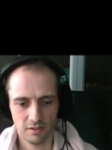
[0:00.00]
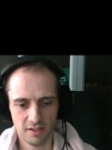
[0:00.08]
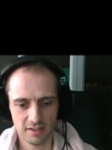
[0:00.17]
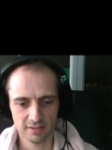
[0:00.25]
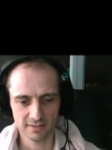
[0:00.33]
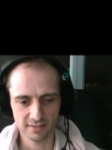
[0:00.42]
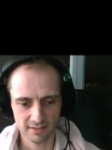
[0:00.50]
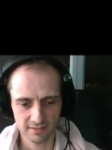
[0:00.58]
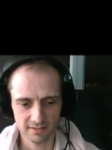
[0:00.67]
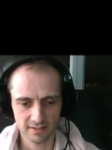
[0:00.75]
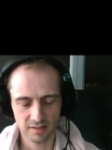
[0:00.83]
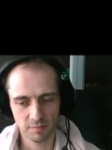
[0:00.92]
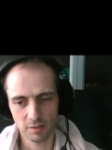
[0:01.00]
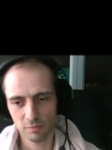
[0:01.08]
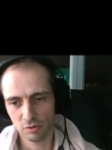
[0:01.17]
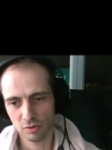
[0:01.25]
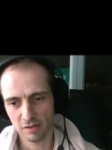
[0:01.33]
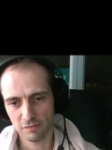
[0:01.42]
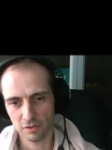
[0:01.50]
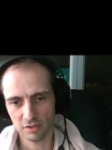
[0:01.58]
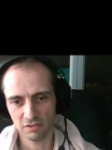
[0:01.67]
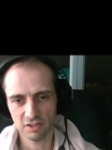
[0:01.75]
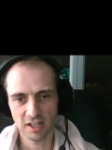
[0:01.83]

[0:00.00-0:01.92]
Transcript: data sets, then maybe you have a